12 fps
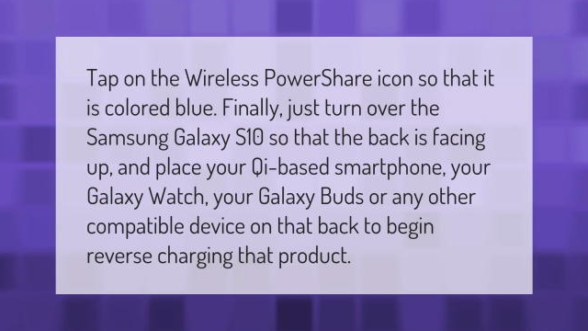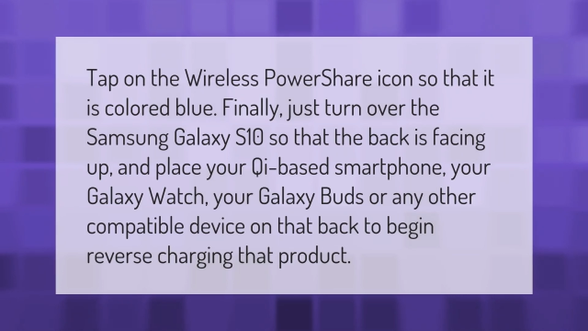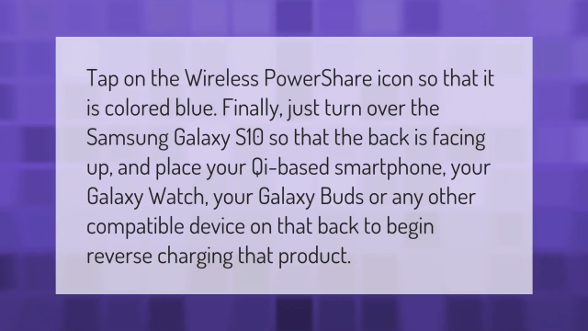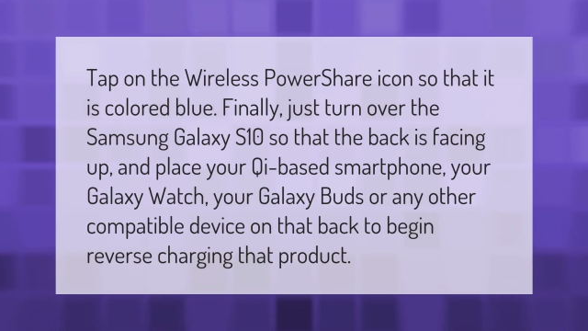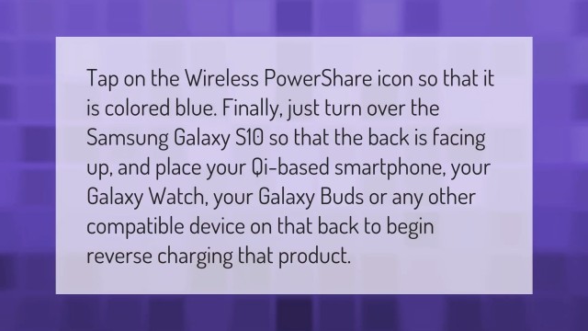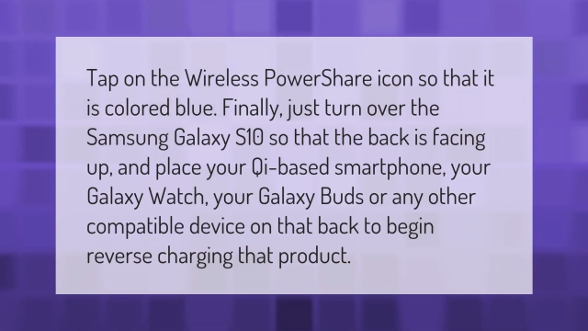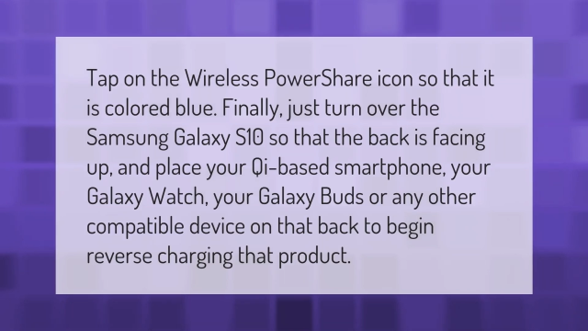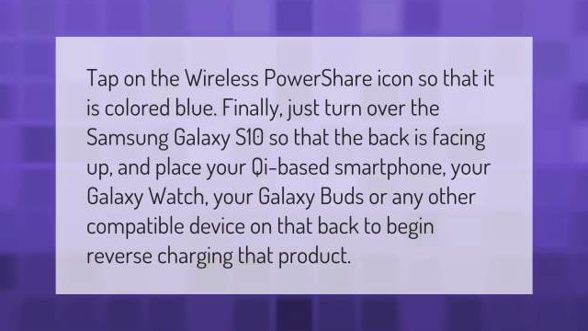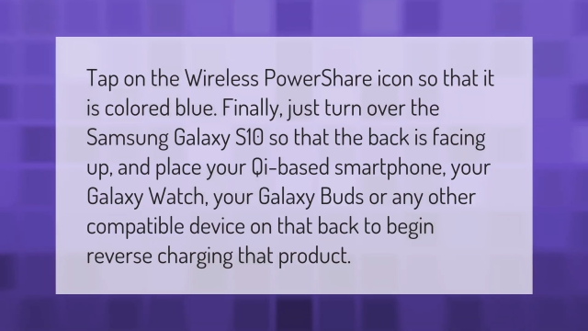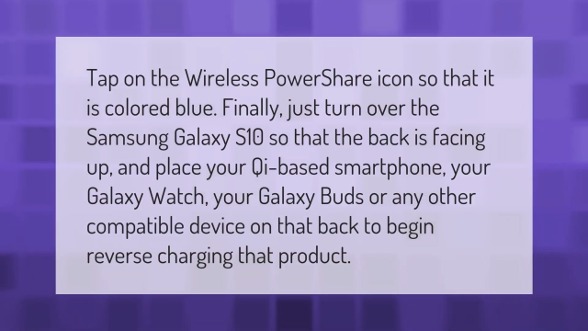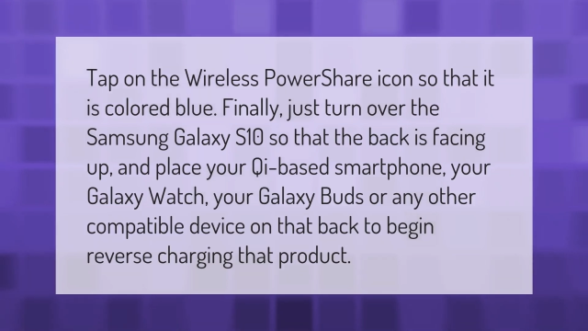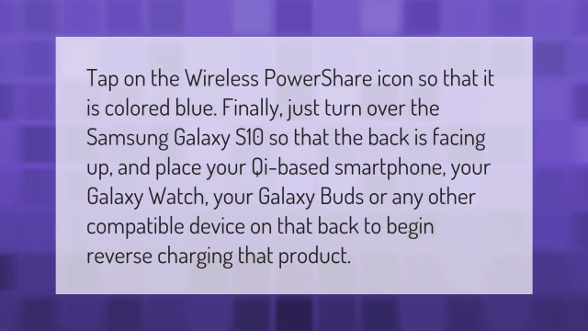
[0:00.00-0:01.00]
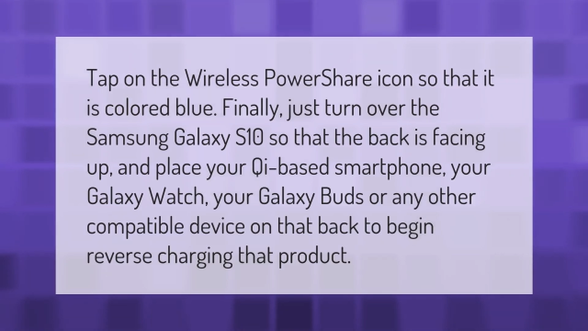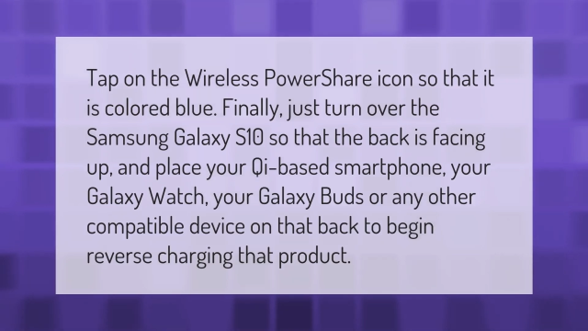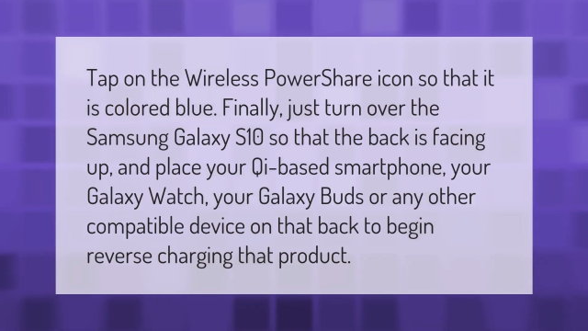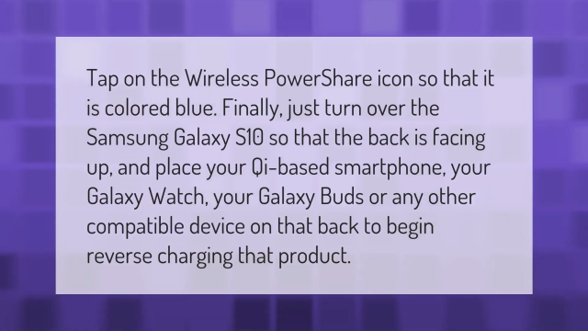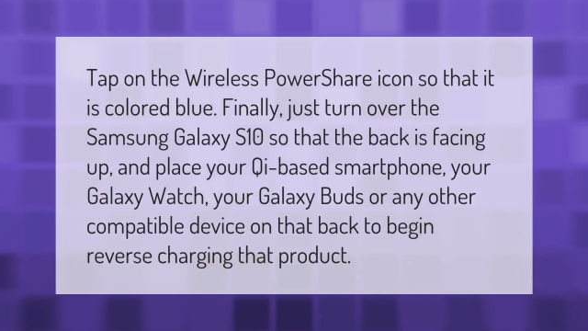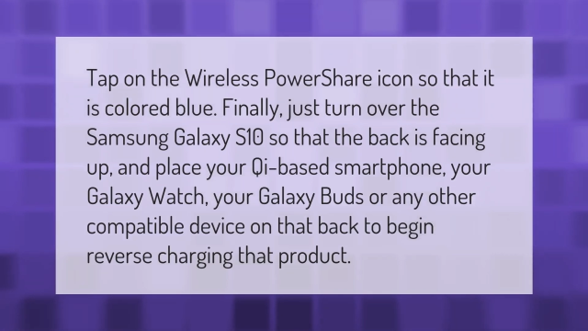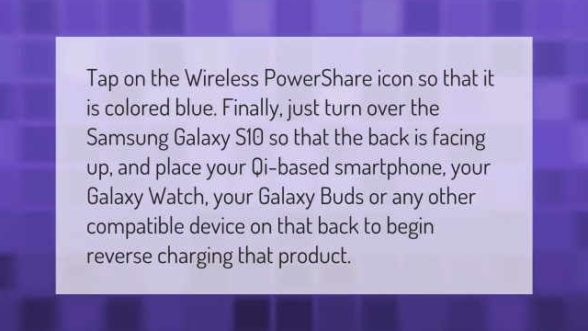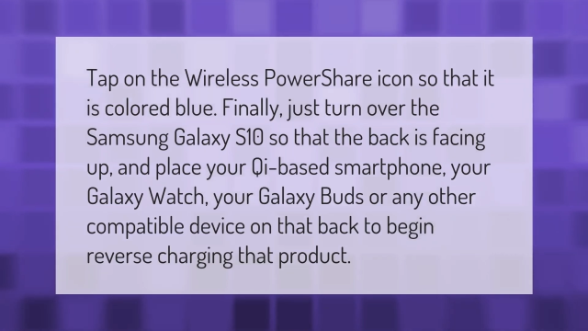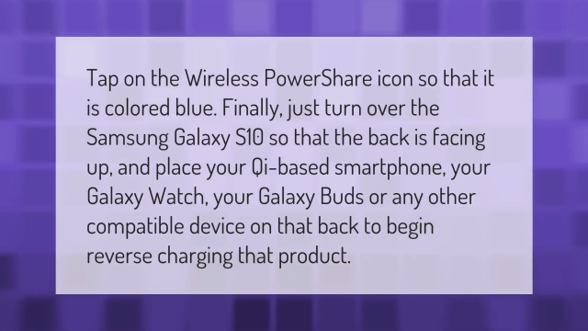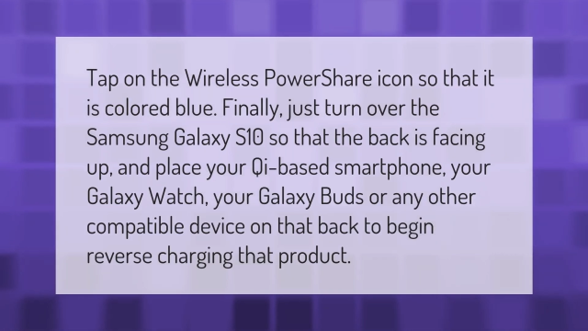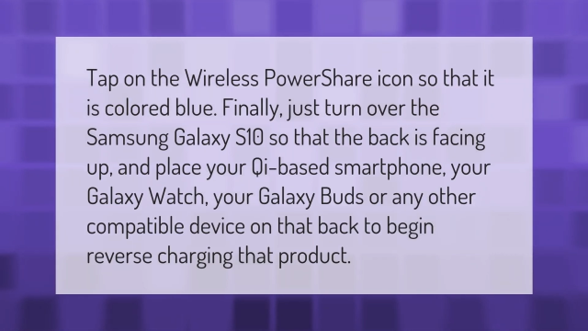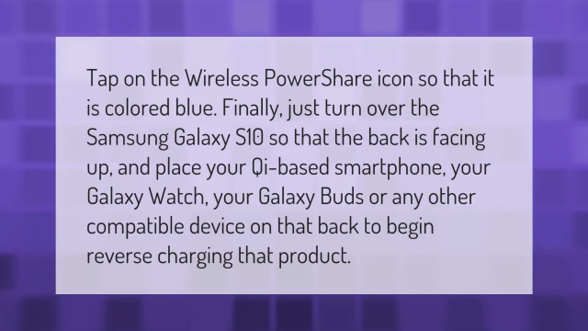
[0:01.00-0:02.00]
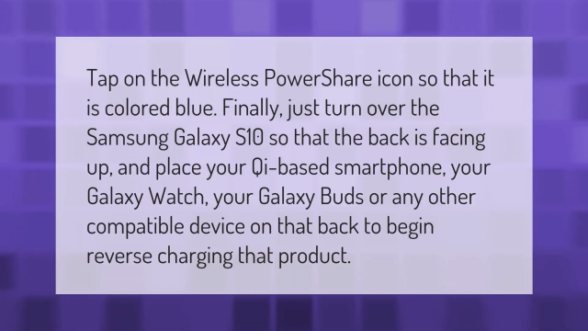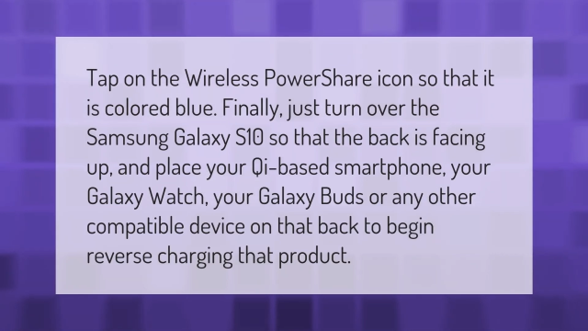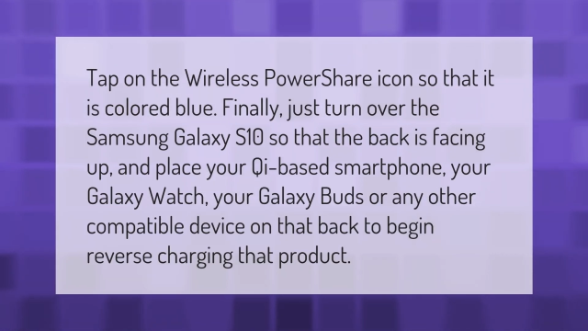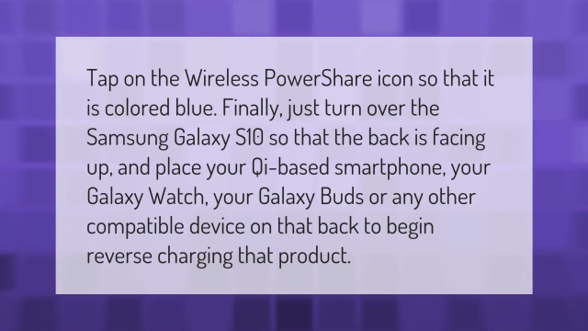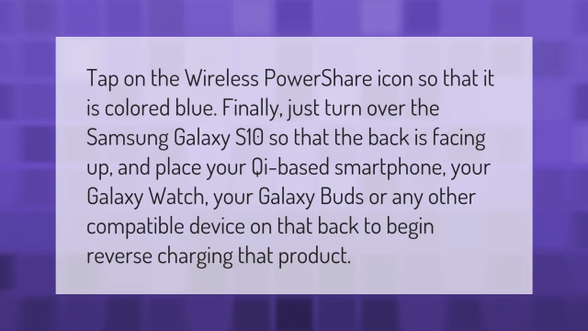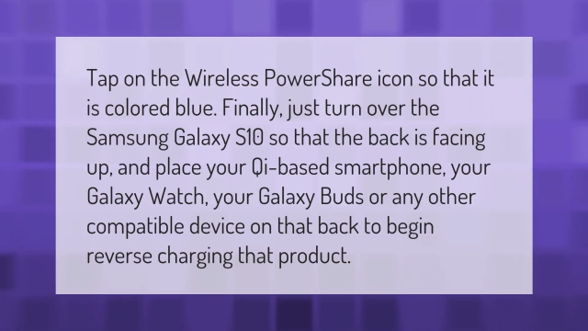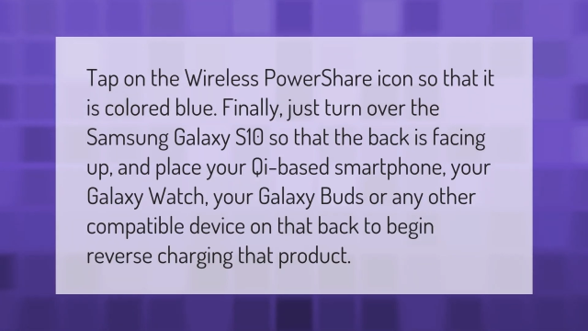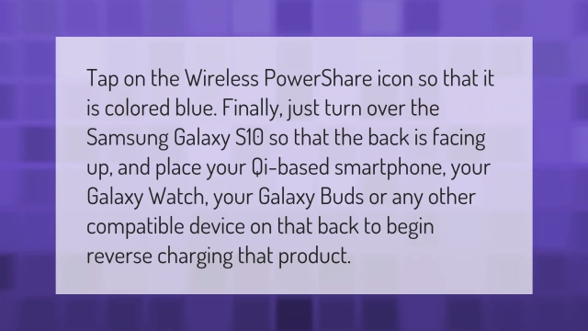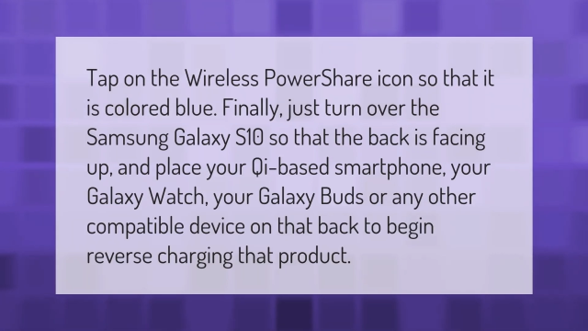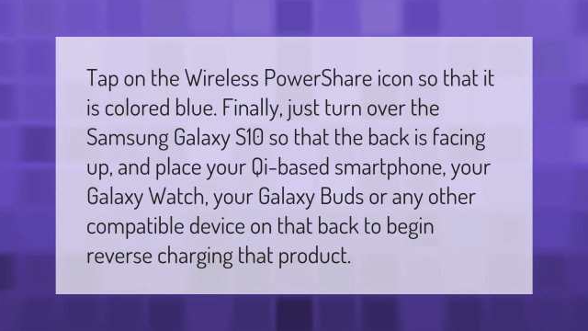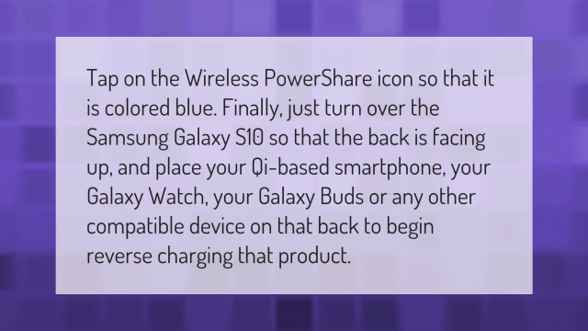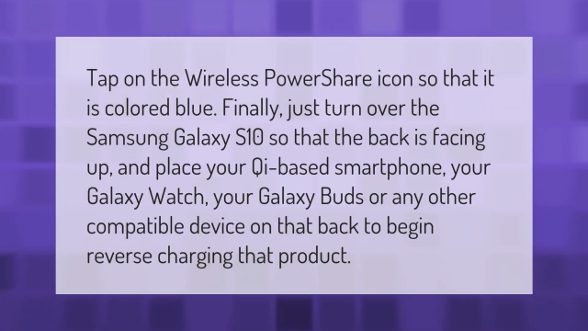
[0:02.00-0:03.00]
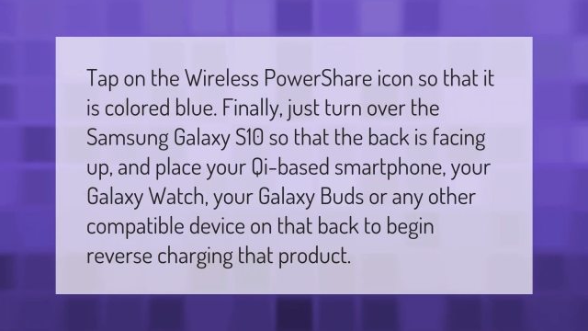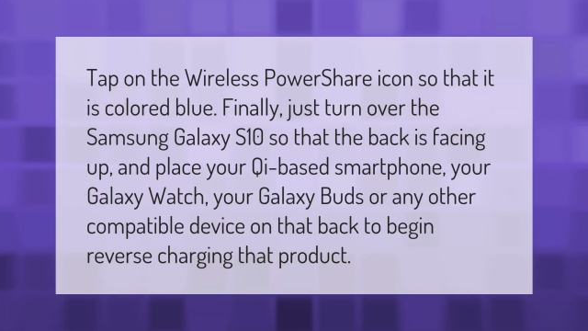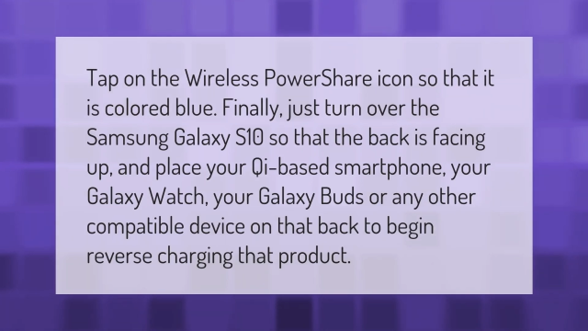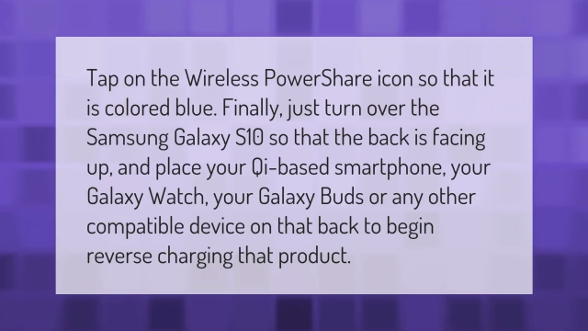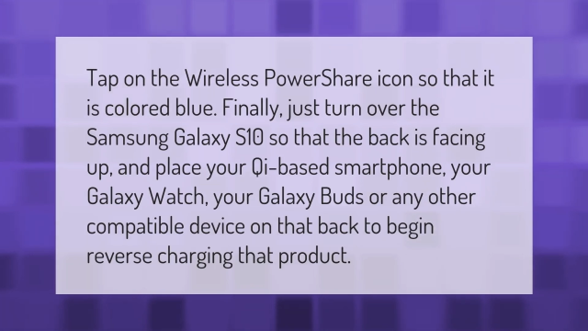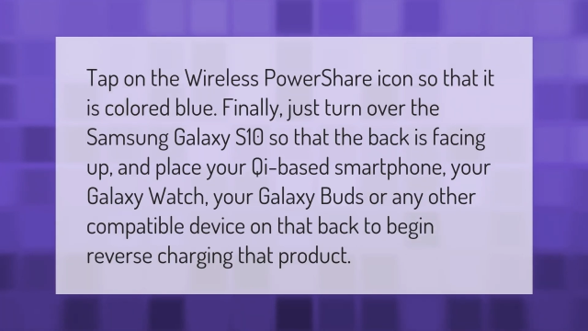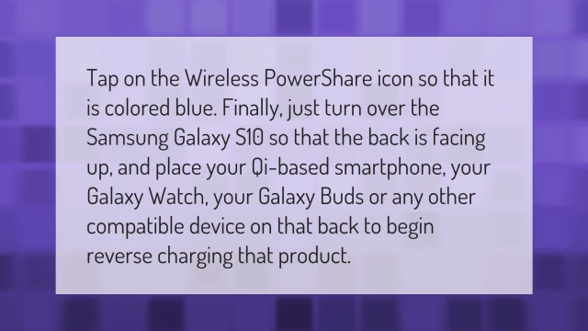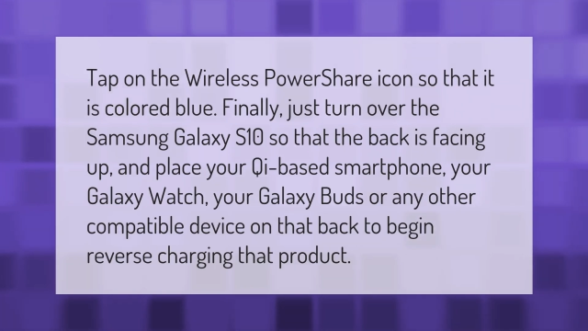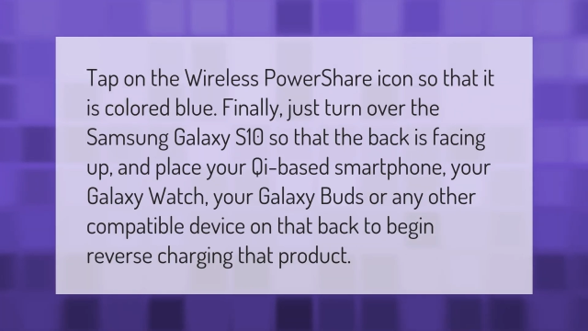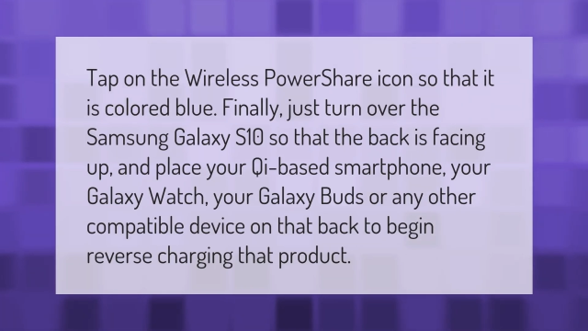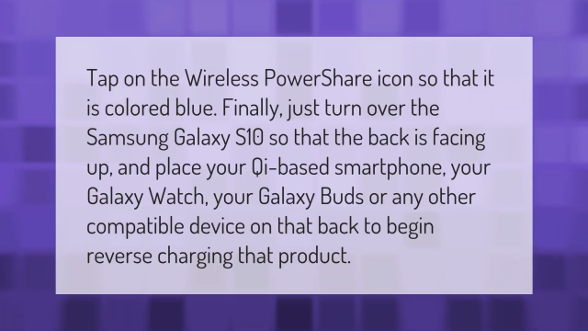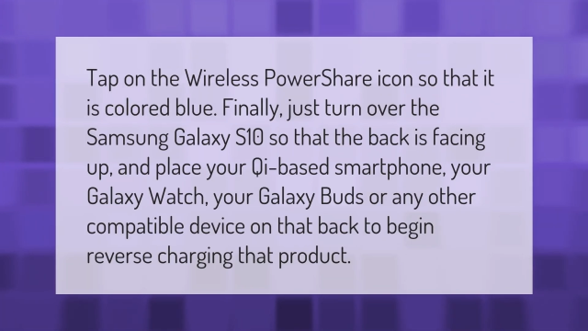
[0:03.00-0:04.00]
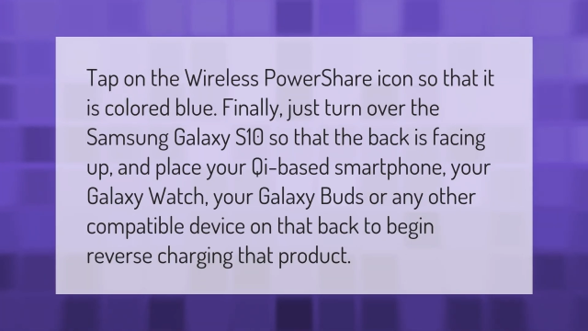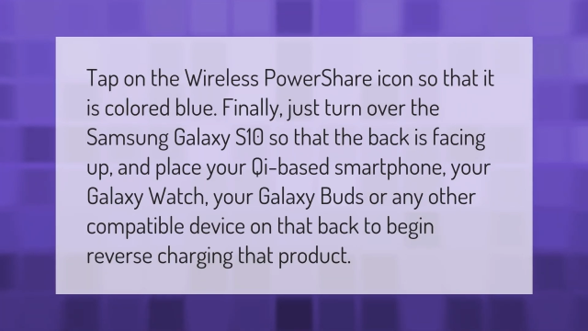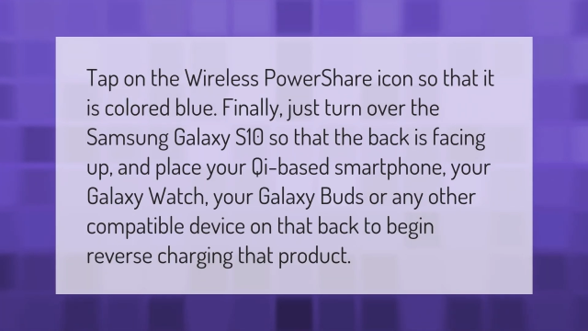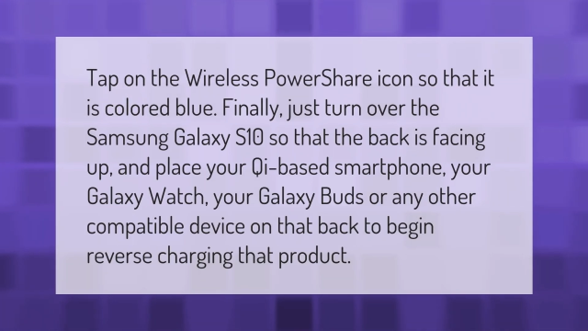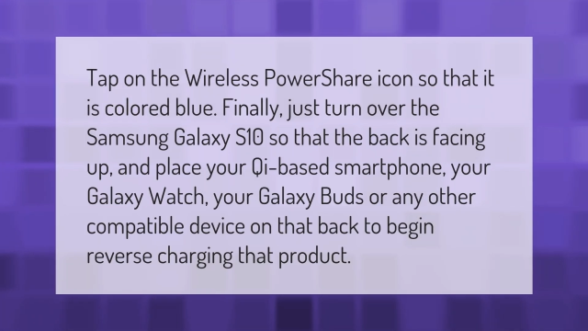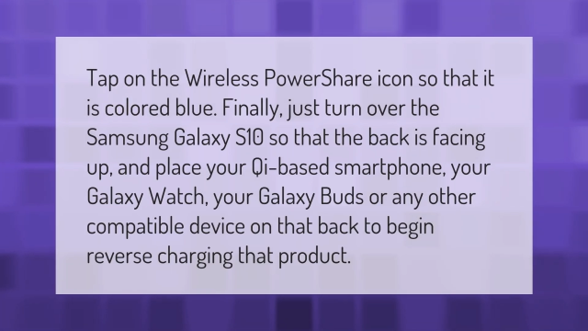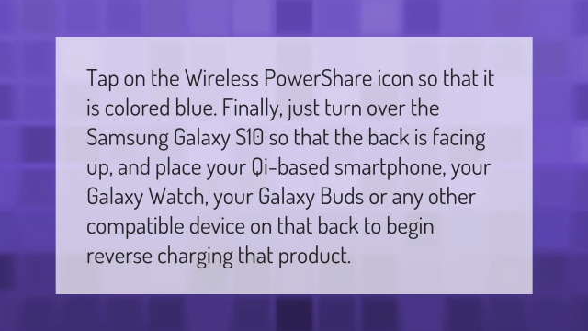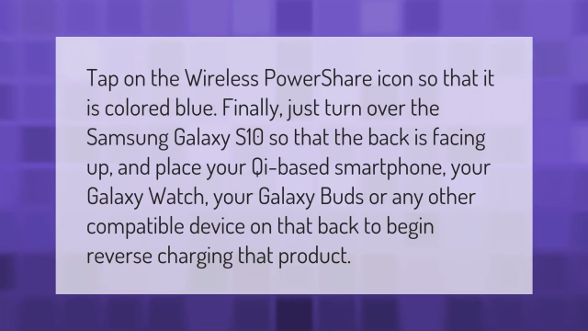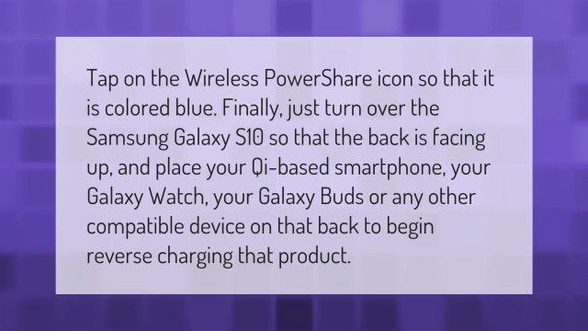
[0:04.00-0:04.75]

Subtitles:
(no speaker visible)